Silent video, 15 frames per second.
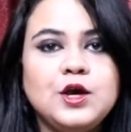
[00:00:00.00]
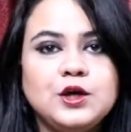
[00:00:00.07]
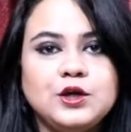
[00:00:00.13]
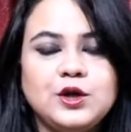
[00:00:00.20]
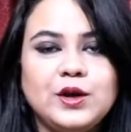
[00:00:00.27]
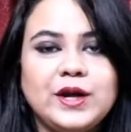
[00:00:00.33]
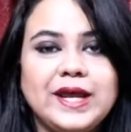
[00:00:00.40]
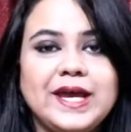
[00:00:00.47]

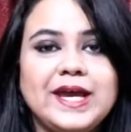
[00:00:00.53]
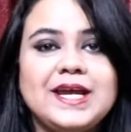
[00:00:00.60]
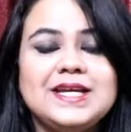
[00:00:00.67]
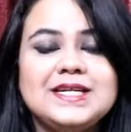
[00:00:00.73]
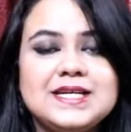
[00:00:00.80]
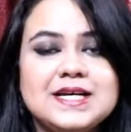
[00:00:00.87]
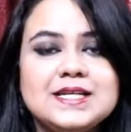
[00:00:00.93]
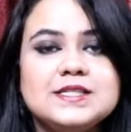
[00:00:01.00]
Your hair
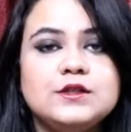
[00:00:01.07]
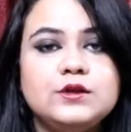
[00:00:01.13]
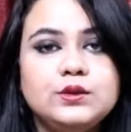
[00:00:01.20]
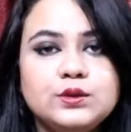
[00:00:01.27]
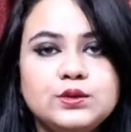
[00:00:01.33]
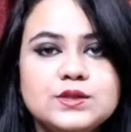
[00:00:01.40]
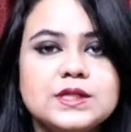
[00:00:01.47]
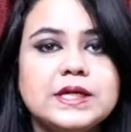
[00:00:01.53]
does
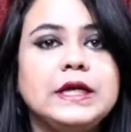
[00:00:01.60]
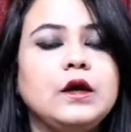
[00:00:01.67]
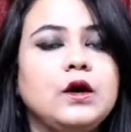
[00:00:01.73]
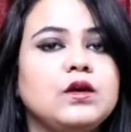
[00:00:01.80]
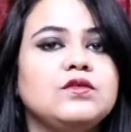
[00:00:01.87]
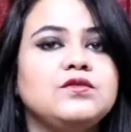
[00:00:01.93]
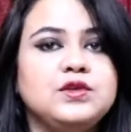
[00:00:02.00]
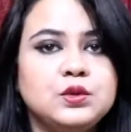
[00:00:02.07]
lose a
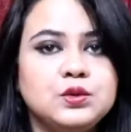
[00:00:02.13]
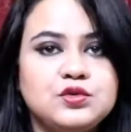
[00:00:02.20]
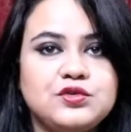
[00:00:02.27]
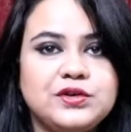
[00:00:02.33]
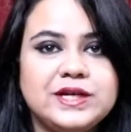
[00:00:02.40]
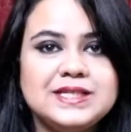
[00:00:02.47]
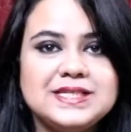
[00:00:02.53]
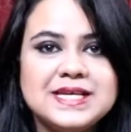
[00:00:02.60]
lot of
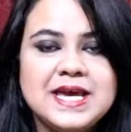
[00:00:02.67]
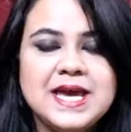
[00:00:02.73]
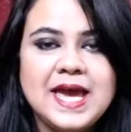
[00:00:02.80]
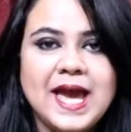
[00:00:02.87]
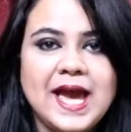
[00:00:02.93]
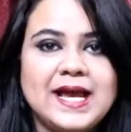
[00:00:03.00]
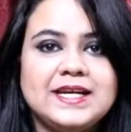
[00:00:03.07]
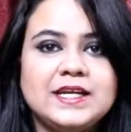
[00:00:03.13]
nutrients,
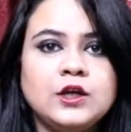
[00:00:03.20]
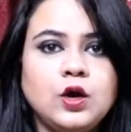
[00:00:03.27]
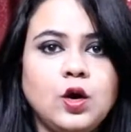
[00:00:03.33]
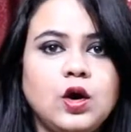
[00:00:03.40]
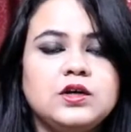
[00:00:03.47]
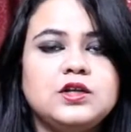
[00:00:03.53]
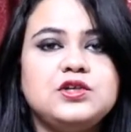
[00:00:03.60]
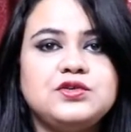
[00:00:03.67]
and in
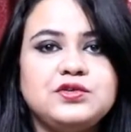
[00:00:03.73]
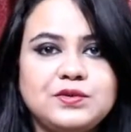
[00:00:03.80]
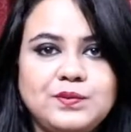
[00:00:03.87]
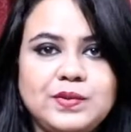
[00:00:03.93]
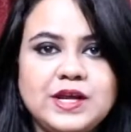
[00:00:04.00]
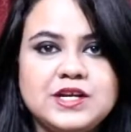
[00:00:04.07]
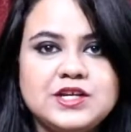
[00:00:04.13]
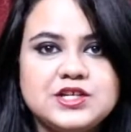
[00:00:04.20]
order to
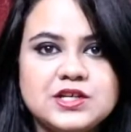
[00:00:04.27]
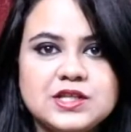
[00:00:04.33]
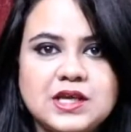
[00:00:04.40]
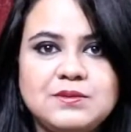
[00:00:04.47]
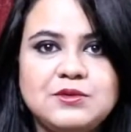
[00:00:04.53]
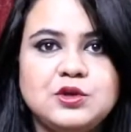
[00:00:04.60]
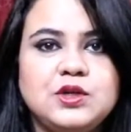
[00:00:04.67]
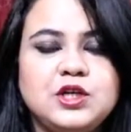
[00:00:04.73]
replenish
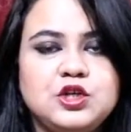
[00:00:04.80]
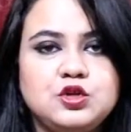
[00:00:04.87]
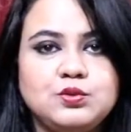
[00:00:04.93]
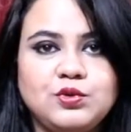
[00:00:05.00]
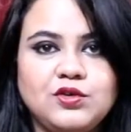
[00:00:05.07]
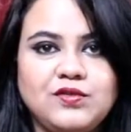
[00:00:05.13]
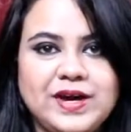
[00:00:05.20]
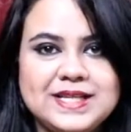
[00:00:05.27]
them you need to
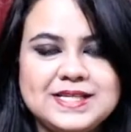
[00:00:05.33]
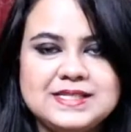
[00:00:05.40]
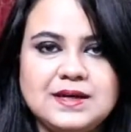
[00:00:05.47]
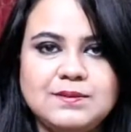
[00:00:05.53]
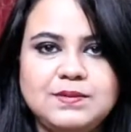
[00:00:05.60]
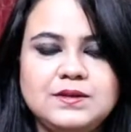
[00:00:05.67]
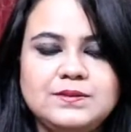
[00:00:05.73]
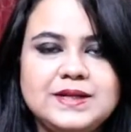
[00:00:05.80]
provide
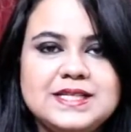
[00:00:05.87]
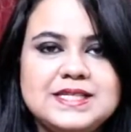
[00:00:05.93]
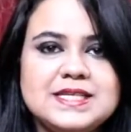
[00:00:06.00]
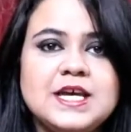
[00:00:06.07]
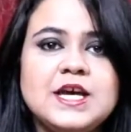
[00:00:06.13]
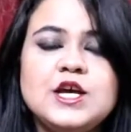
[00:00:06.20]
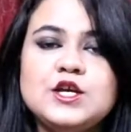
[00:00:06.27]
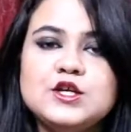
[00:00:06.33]
supplements.
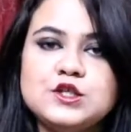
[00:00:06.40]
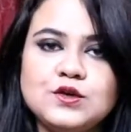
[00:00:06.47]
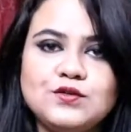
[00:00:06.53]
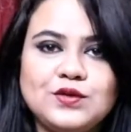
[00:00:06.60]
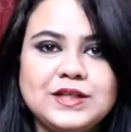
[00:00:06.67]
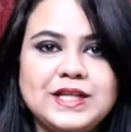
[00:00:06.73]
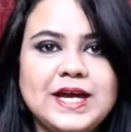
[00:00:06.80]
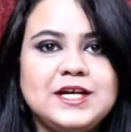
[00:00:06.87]
So
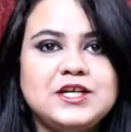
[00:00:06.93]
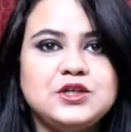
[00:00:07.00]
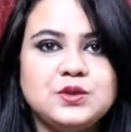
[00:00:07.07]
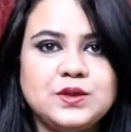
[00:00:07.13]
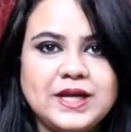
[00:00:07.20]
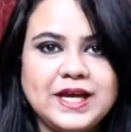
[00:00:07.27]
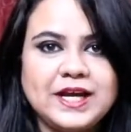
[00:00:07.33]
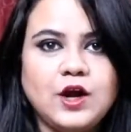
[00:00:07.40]
for that you
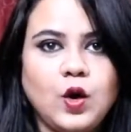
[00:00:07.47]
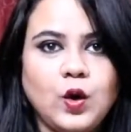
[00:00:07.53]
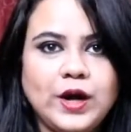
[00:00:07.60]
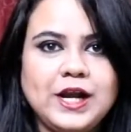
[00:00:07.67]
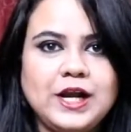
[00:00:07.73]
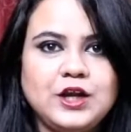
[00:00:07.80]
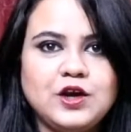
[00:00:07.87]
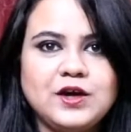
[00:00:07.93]
can oil
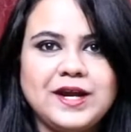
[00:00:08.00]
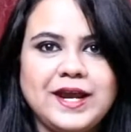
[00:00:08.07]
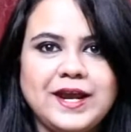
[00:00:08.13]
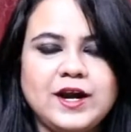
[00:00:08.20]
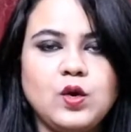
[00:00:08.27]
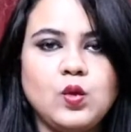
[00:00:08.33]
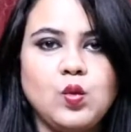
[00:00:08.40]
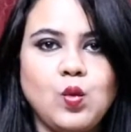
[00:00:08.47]
your
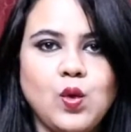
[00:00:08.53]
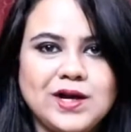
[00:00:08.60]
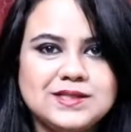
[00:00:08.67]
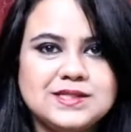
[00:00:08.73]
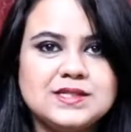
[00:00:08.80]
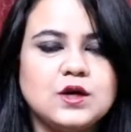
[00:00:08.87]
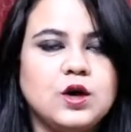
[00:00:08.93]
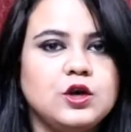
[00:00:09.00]
hair
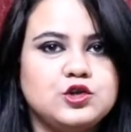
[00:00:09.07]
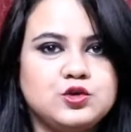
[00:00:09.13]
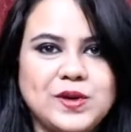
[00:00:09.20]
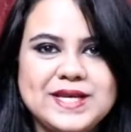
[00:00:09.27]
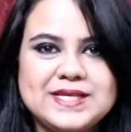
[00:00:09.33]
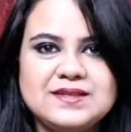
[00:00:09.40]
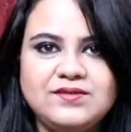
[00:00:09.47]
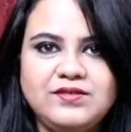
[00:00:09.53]
once or
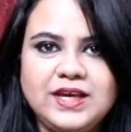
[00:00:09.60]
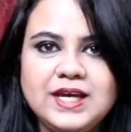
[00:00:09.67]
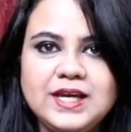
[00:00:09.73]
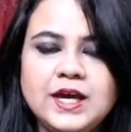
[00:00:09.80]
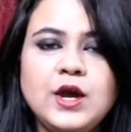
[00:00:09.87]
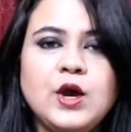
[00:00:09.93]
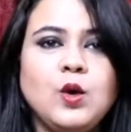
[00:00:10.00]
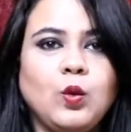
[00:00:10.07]
twice a
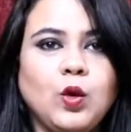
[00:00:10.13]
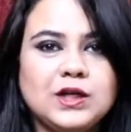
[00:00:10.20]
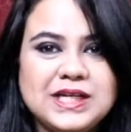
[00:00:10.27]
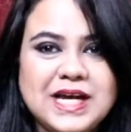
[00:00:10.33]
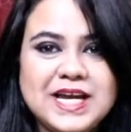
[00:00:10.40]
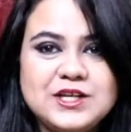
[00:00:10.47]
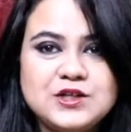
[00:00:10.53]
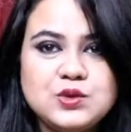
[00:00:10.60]
week. What
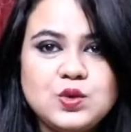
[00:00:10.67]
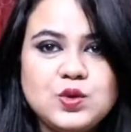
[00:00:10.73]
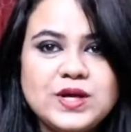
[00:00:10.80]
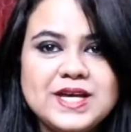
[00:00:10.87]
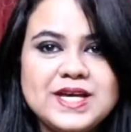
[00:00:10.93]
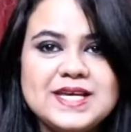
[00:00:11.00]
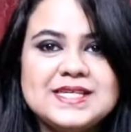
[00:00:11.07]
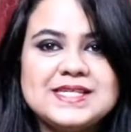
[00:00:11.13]
I do
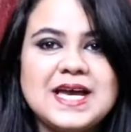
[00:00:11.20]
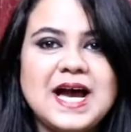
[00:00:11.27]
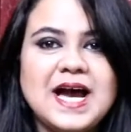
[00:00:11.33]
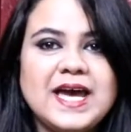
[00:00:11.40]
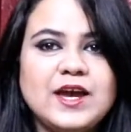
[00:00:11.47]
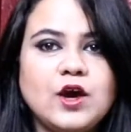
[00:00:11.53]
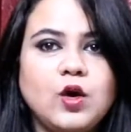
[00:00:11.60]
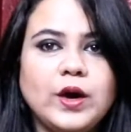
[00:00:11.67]
is
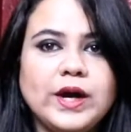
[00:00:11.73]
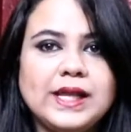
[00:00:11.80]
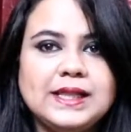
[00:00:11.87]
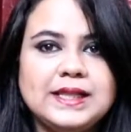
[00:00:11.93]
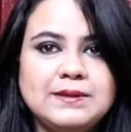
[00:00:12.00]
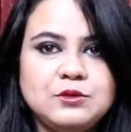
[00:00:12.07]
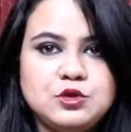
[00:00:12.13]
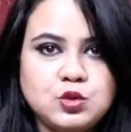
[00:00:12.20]
I oil
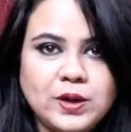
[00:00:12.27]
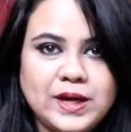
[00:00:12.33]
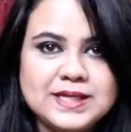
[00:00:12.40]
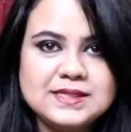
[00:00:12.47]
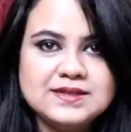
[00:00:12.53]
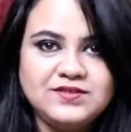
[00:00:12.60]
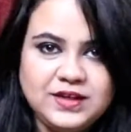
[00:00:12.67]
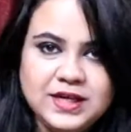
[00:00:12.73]
them
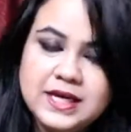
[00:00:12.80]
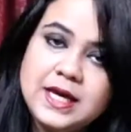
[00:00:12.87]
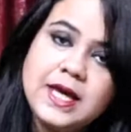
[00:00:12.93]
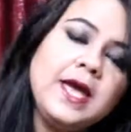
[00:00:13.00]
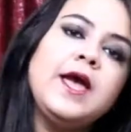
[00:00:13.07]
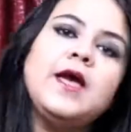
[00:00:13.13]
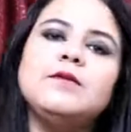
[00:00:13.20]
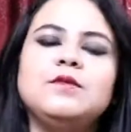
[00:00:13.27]
twice a week.
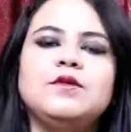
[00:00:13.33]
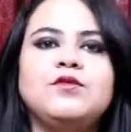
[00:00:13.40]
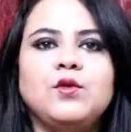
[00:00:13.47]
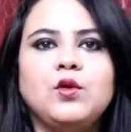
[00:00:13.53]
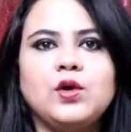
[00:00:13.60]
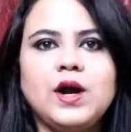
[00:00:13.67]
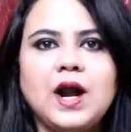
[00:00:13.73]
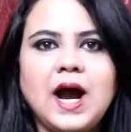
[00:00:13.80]

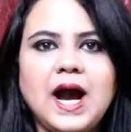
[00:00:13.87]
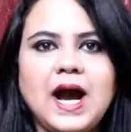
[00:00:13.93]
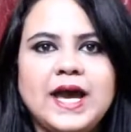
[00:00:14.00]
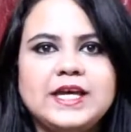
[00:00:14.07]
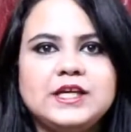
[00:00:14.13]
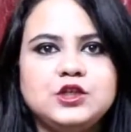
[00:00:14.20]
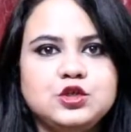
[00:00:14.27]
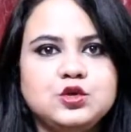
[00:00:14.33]
Before
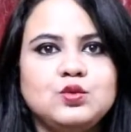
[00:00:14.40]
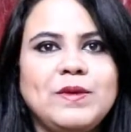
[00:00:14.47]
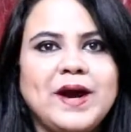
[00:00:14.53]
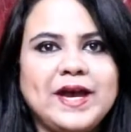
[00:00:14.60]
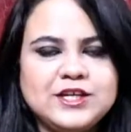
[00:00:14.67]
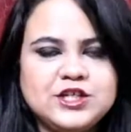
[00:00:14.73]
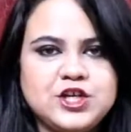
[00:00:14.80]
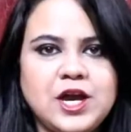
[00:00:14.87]
I do
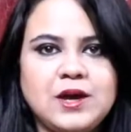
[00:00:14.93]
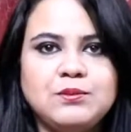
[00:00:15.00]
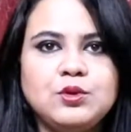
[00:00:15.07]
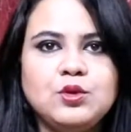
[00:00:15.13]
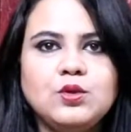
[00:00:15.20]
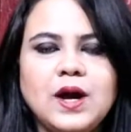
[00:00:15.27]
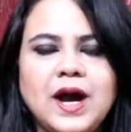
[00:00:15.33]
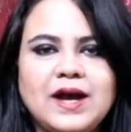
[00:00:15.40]
my
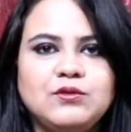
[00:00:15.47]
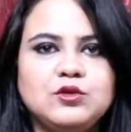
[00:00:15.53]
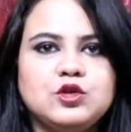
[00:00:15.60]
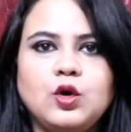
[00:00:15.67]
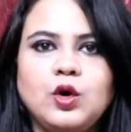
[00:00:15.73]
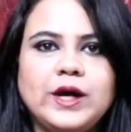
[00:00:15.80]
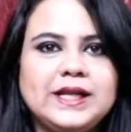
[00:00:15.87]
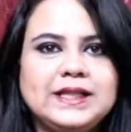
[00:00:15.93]
shampoo, I would
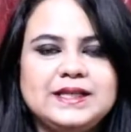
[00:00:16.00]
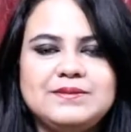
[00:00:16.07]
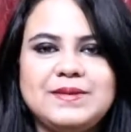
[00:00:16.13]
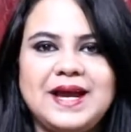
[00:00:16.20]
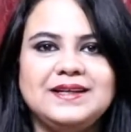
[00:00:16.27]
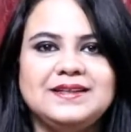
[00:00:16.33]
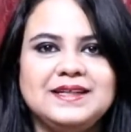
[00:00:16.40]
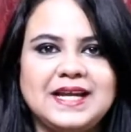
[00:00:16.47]
oil them
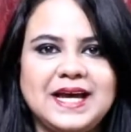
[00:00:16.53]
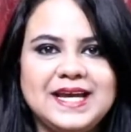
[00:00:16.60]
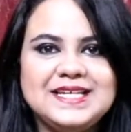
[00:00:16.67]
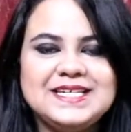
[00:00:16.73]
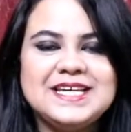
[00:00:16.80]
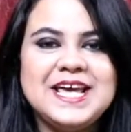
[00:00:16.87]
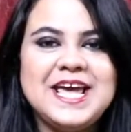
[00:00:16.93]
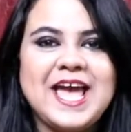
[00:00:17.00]
at the
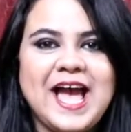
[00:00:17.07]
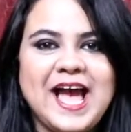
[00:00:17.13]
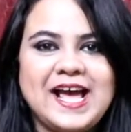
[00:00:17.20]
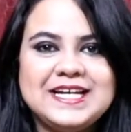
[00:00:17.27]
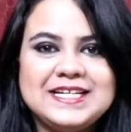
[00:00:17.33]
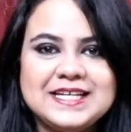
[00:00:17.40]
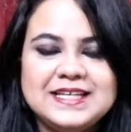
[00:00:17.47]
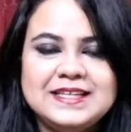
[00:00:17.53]
night,
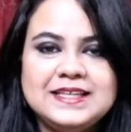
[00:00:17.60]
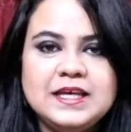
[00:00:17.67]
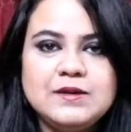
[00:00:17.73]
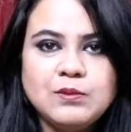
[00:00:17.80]
and in the